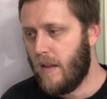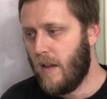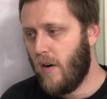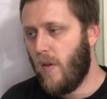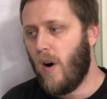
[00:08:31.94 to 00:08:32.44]

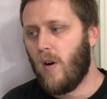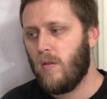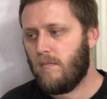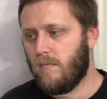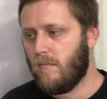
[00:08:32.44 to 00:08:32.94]

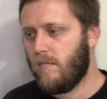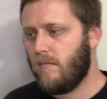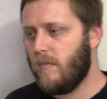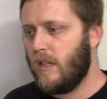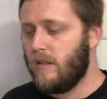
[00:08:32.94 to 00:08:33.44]

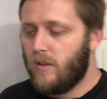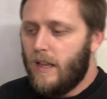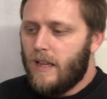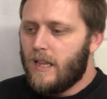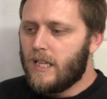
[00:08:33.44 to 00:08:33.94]

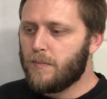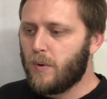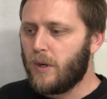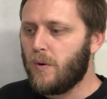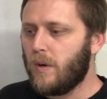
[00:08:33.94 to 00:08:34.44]
that's
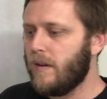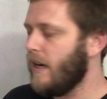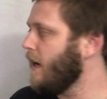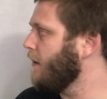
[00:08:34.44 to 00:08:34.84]
pretty cool.